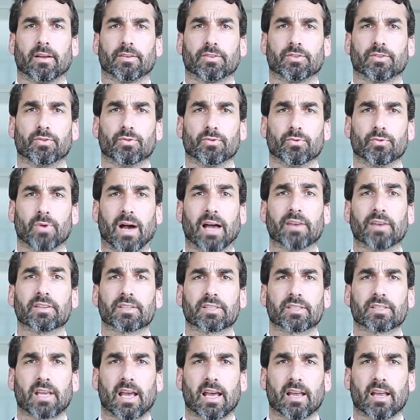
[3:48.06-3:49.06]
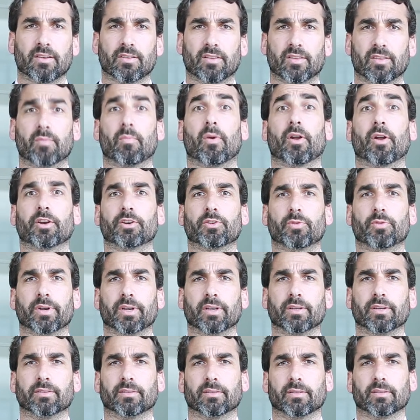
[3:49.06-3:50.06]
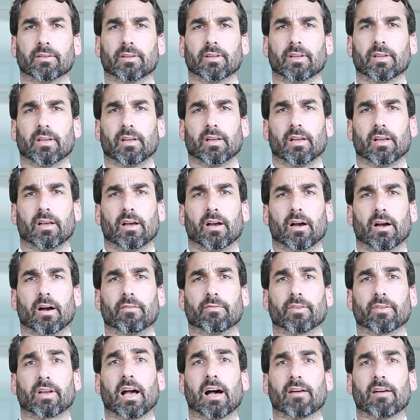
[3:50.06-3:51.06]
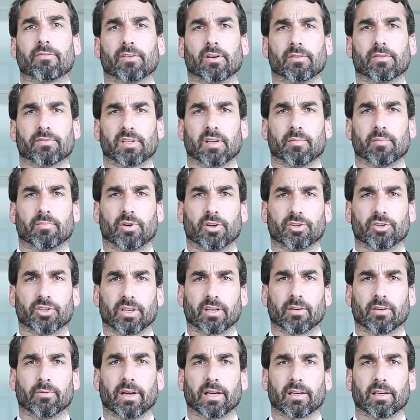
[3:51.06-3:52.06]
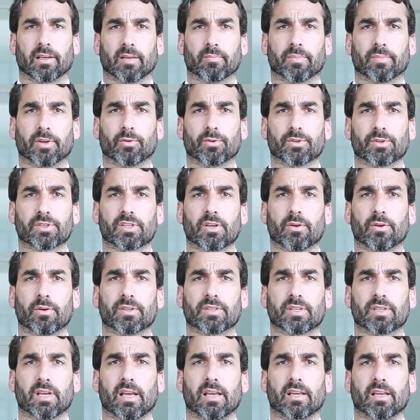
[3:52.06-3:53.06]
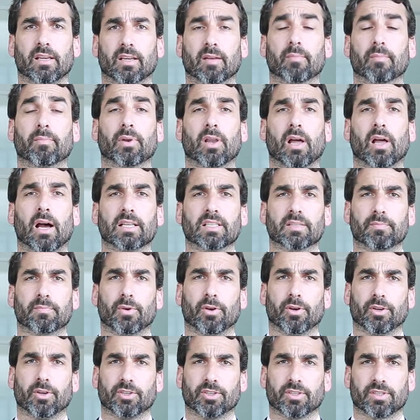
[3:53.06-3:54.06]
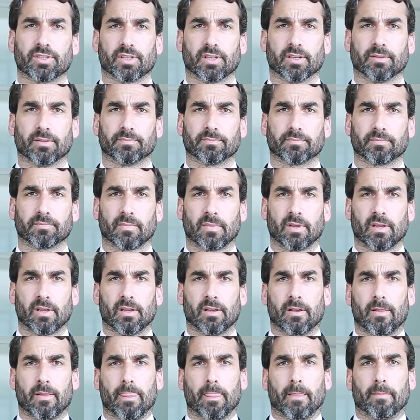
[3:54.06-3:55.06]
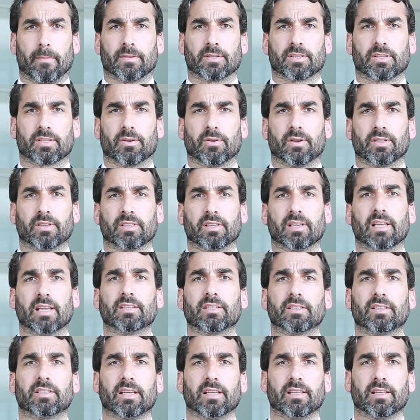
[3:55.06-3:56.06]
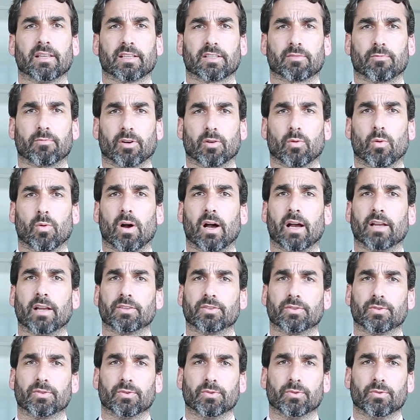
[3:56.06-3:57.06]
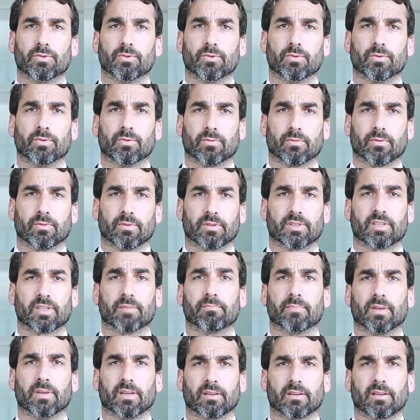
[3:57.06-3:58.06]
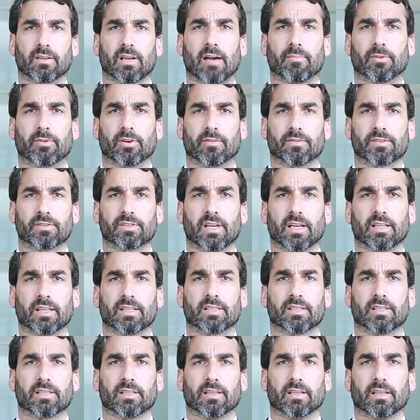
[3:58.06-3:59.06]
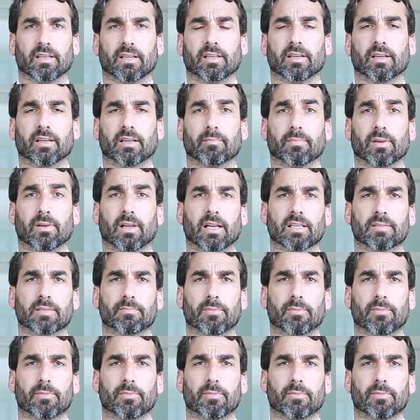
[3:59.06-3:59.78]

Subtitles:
to understand the monitoring of a carbon offset project correctly, but also as a compliance purchaser. So as an entity that's required to submit carbon offsets in a compliance